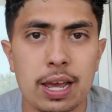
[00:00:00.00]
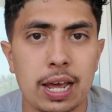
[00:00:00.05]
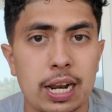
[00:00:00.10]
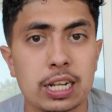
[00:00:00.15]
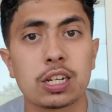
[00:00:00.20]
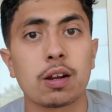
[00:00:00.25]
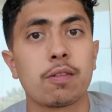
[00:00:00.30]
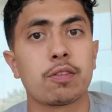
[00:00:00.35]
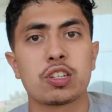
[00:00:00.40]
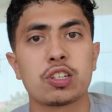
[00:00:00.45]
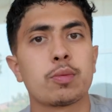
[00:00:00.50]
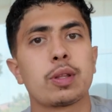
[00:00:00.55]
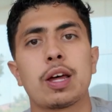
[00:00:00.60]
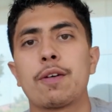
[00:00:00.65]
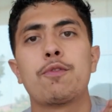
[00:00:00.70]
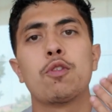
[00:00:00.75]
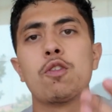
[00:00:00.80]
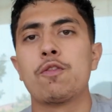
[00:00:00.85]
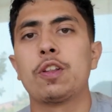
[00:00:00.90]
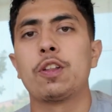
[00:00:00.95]
And this is coming from
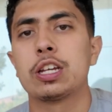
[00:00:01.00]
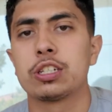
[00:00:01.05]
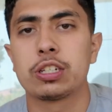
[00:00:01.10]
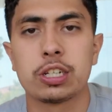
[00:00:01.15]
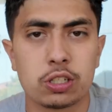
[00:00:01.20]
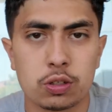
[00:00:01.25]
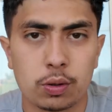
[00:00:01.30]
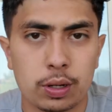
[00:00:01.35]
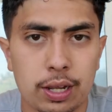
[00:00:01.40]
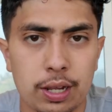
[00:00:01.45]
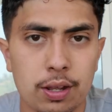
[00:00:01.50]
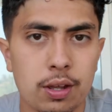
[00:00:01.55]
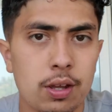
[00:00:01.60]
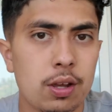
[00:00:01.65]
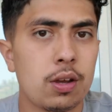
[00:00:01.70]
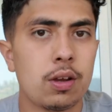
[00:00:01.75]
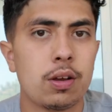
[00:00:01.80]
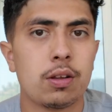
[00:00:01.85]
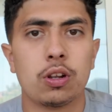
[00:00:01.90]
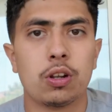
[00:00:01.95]
someone that full-fledged into it,
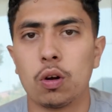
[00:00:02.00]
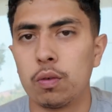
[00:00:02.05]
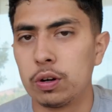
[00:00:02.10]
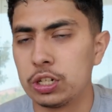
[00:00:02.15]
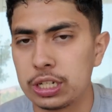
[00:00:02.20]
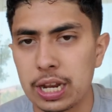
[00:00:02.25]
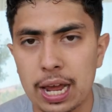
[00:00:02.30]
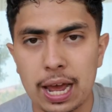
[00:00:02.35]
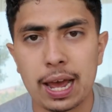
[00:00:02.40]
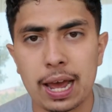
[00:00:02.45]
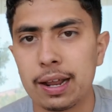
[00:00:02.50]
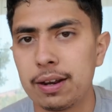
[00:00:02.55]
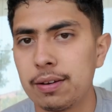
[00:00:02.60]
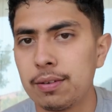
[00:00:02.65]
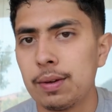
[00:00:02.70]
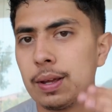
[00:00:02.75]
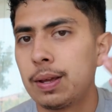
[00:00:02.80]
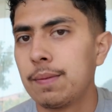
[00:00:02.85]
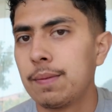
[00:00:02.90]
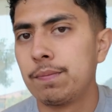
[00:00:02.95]
no rich dad,
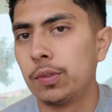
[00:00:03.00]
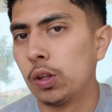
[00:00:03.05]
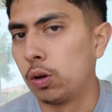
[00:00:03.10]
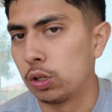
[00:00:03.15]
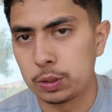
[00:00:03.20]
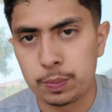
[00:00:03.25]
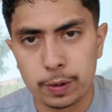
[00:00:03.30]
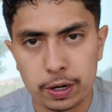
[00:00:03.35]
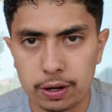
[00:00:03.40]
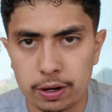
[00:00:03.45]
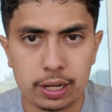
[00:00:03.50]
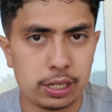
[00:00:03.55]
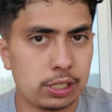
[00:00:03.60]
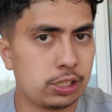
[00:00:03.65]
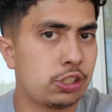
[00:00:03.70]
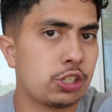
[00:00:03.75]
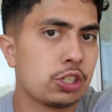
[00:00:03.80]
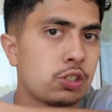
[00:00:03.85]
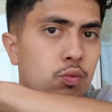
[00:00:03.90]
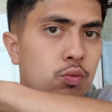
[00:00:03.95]
no
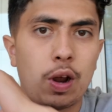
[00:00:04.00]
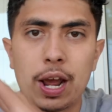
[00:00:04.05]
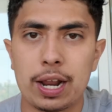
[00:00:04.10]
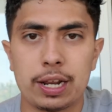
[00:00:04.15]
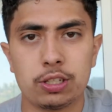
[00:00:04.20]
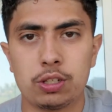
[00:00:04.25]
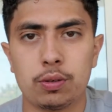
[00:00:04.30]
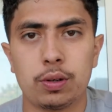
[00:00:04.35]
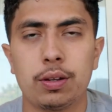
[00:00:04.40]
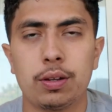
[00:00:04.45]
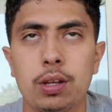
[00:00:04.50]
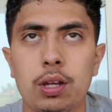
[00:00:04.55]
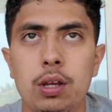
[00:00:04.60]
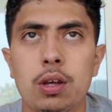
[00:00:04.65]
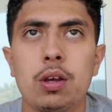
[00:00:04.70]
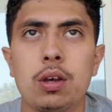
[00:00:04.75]
experience, just ran into it.